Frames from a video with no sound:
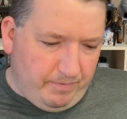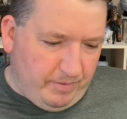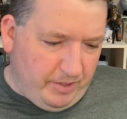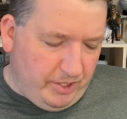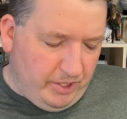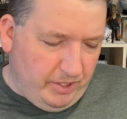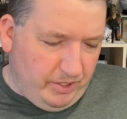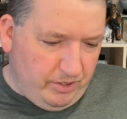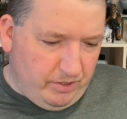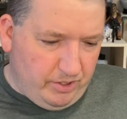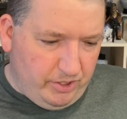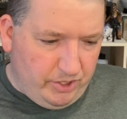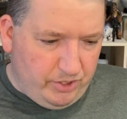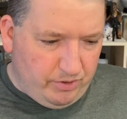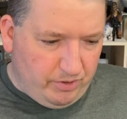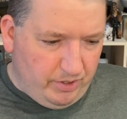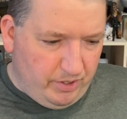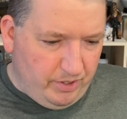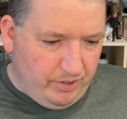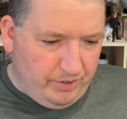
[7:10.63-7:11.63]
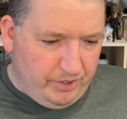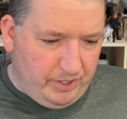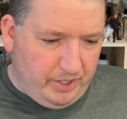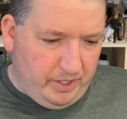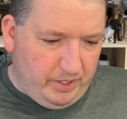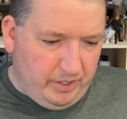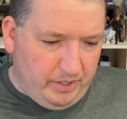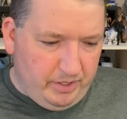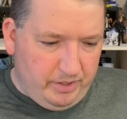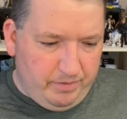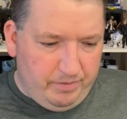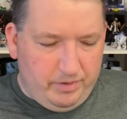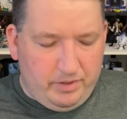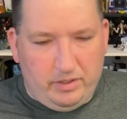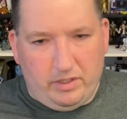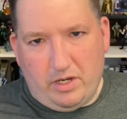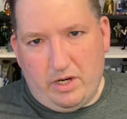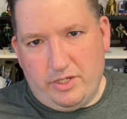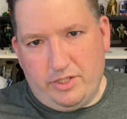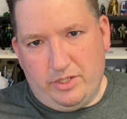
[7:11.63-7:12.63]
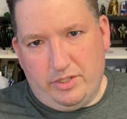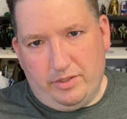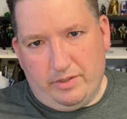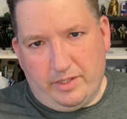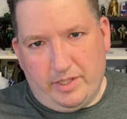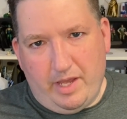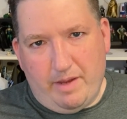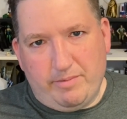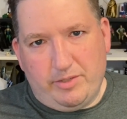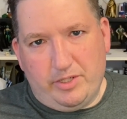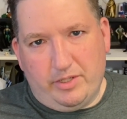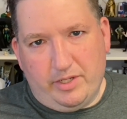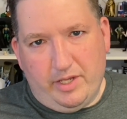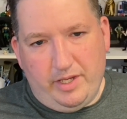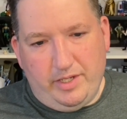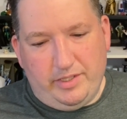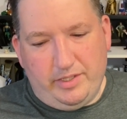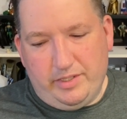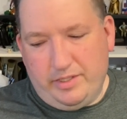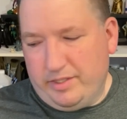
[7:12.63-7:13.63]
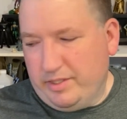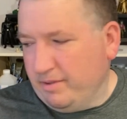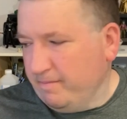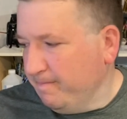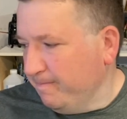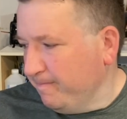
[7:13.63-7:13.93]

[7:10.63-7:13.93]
much easier to store those than the larger clamshell cases.